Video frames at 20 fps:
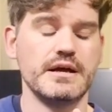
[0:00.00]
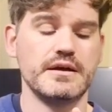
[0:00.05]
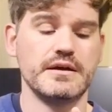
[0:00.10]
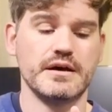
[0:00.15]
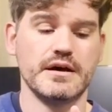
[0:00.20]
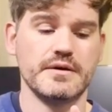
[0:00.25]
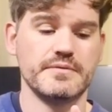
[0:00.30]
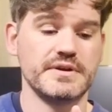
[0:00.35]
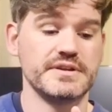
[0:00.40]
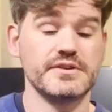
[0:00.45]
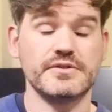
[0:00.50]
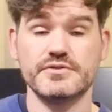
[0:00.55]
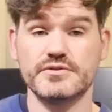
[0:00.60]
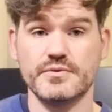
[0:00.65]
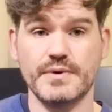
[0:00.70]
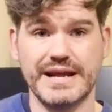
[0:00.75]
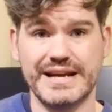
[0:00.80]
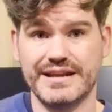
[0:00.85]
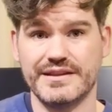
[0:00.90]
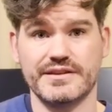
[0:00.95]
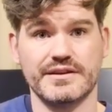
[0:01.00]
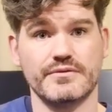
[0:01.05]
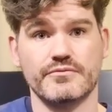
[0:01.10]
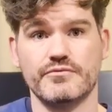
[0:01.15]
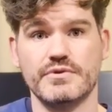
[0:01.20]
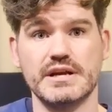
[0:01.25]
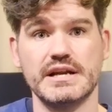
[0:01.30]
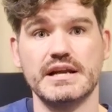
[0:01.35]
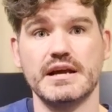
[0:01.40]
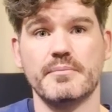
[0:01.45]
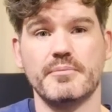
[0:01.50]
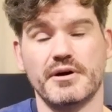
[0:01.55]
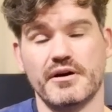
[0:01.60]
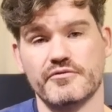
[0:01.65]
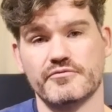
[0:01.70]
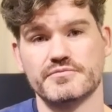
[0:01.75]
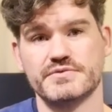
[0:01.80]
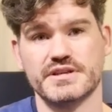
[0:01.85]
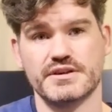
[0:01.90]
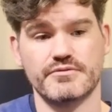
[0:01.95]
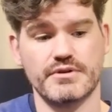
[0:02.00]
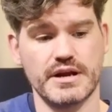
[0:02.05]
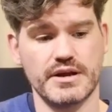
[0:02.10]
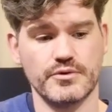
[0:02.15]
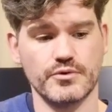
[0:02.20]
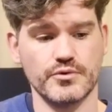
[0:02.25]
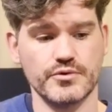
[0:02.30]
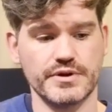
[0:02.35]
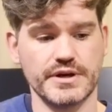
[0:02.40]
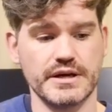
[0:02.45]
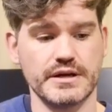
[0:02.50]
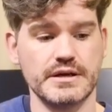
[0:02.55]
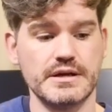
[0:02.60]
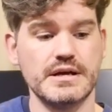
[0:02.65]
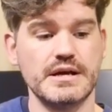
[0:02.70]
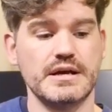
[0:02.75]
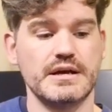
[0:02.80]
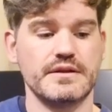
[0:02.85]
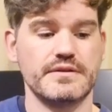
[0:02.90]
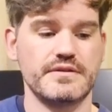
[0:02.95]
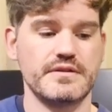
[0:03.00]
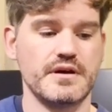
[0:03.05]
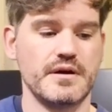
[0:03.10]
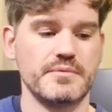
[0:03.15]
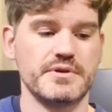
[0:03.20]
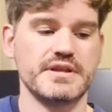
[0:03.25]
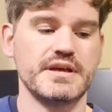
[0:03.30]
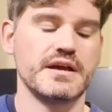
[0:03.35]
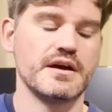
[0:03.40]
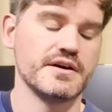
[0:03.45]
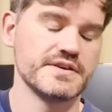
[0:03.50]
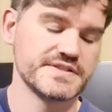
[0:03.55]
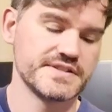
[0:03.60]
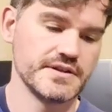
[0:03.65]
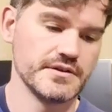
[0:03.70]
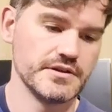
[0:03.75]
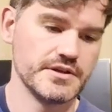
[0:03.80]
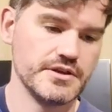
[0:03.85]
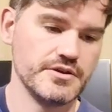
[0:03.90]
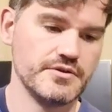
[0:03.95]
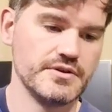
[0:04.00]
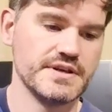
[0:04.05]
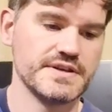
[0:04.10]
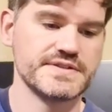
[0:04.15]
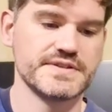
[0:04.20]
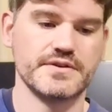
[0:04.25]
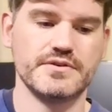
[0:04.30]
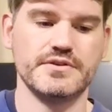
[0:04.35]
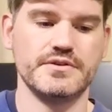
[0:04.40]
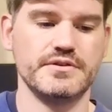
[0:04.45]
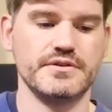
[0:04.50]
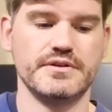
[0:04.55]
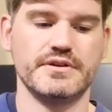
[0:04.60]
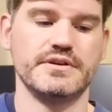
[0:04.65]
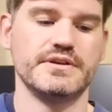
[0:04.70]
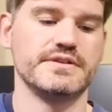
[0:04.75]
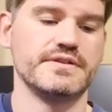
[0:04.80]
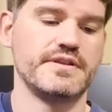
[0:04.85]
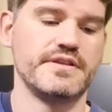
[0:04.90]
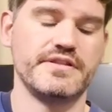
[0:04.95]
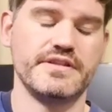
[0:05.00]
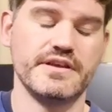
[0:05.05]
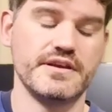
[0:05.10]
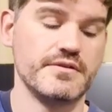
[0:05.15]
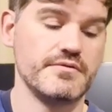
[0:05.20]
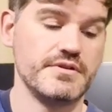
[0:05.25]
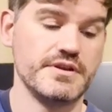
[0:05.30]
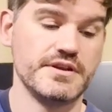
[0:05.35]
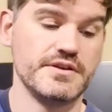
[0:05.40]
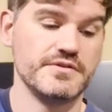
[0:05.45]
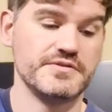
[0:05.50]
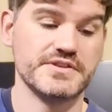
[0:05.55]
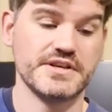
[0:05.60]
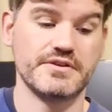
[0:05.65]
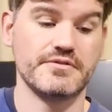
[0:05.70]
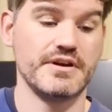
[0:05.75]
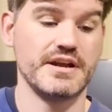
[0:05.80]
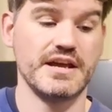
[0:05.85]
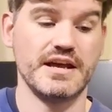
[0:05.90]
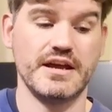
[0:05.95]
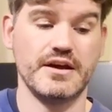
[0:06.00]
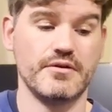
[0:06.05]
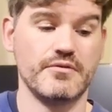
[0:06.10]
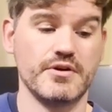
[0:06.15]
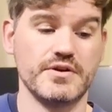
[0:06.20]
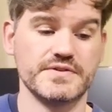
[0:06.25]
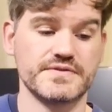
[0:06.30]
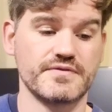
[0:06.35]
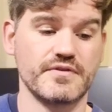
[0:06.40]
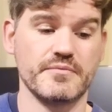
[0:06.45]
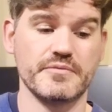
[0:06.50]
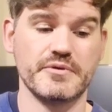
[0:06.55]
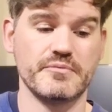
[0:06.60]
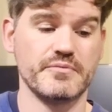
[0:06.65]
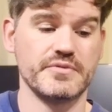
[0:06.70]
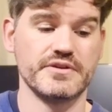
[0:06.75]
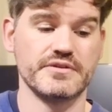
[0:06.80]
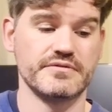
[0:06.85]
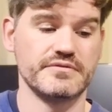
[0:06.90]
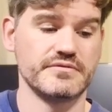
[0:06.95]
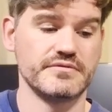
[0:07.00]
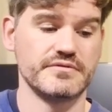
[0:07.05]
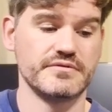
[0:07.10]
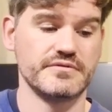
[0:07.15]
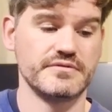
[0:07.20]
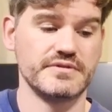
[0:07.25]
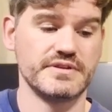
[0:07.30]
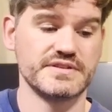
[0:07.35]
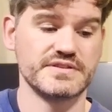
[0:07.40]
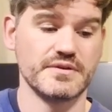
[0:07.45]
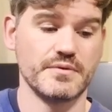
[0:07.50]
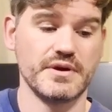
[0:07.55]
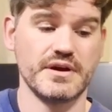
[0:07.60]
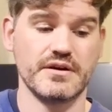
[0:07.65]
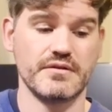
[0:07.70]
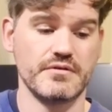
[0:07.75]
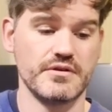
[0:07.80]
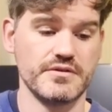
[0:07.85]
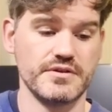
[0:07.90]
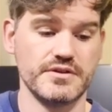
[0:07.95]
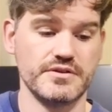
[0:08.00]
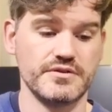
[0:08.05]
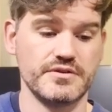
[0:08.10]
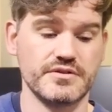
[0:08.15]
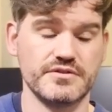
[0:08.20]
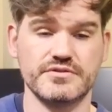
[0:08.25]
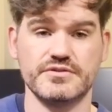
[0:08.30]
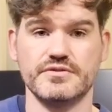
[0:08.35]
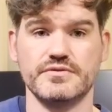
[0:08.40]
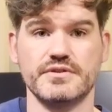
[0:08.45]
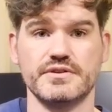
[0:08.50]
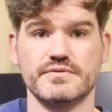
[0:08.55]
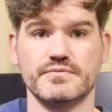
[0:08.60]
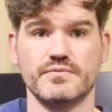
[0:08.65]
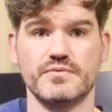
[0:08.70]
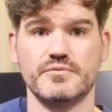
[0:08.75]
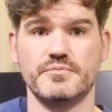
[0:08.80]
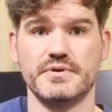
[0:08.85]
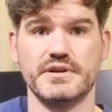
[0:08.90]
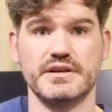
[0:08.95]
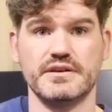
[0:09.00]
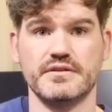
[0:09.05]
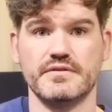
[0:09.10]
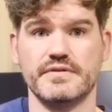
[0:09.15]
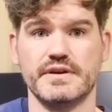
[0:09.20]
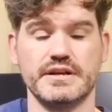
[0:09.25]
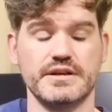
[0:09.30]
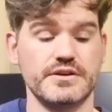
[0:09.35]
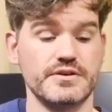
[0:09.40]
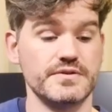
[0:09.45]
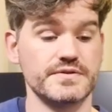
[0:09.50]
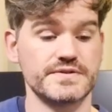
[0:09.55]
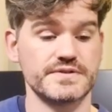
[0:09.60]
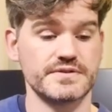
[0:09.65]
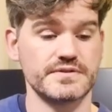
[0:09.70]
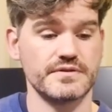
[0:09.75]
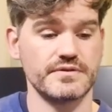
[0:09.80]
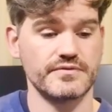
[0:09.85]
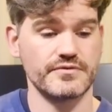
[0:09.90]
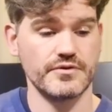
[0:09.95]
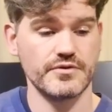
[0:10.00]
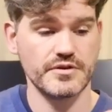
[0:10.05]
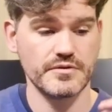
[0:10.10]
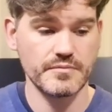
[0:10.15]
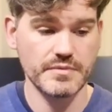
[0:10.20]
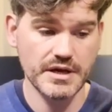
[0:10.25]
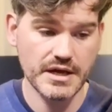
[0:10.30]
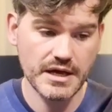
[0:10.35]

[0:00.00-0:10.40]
They don't do anything really apart from generate an order. I mean, they are still a unit, so in theory you generate AROs from them, but there's no ARO that you can do that would be of any use through them.